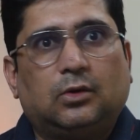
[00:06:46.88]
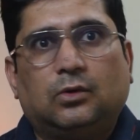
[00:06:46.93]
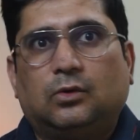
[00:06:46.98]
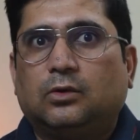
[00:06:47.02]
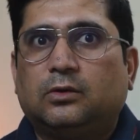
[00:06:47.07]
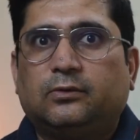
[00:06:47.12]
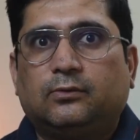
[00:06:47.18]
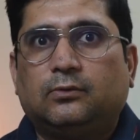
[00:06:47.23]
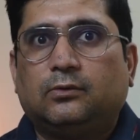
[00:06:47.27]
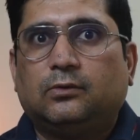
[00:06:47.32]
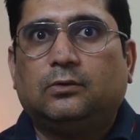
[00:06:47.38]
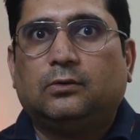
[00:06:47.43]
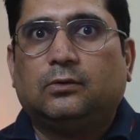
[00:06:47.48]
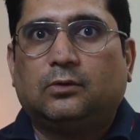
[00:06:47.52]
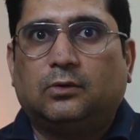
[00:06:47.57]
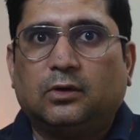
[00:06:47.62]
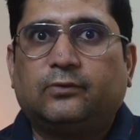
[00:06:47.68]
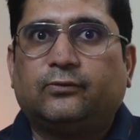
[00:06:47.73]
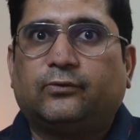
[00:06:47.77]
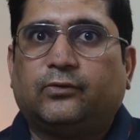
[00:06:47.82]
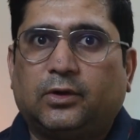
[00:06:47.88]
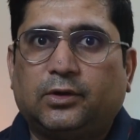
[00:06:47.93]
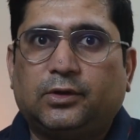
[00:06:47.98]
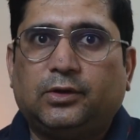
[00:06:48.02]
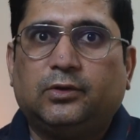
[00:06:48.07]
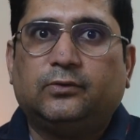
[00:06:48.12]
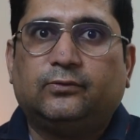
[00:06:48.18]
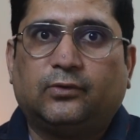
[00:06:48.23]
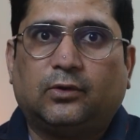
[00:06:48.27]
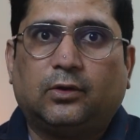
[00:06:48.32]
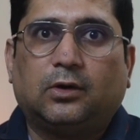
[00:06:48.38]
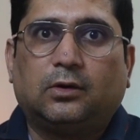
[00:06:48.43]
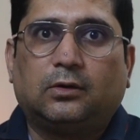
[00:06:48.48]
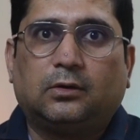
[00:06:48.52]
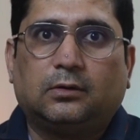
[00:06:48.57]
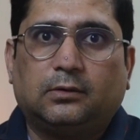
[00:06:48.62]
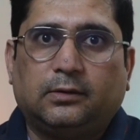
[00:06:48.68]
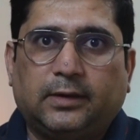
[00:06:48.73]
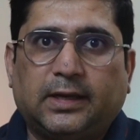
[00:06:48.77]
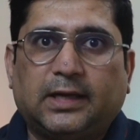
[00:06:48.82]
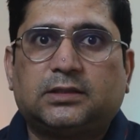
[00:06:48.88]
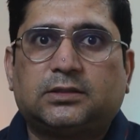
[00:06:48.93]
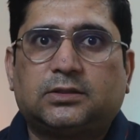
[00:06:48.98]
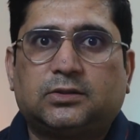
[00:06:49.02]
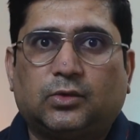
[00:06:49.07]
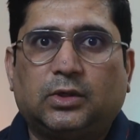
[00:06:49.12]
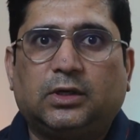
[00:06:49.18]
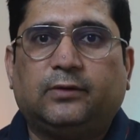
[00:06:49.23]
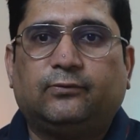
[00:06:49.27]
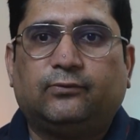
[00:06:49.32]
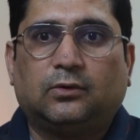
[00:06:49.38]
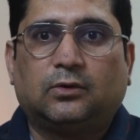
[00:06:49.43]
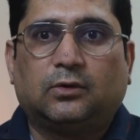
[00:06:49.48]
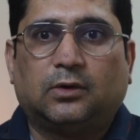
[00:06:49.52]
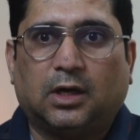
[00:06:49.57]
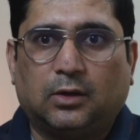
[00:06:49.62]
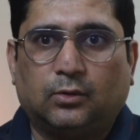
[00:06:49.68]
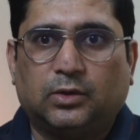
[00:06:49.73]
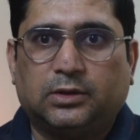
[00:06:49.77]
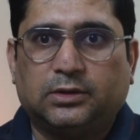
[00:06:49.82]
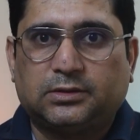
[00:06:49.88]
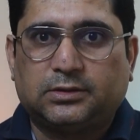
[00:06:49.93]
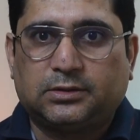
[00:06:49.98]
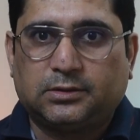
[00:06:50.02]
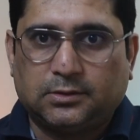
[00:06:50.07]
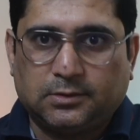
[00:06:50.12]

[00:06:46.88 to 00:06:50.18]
good good for you for next 24 hours